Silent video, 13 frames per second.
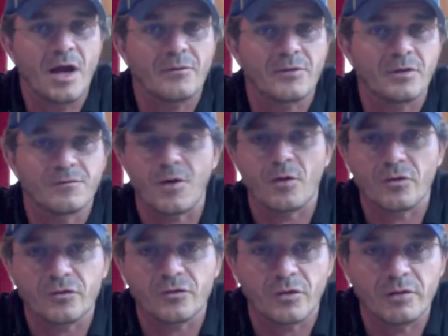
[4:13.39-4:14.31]
be able to
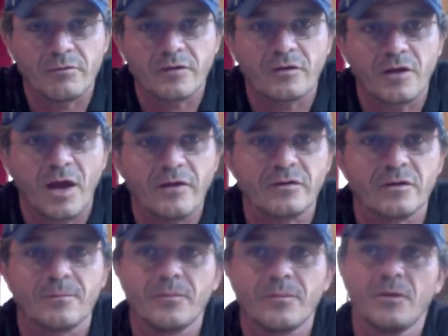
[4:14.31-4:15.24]
focus on your
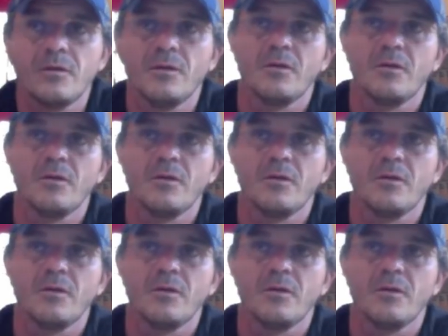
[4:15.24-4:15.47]
education.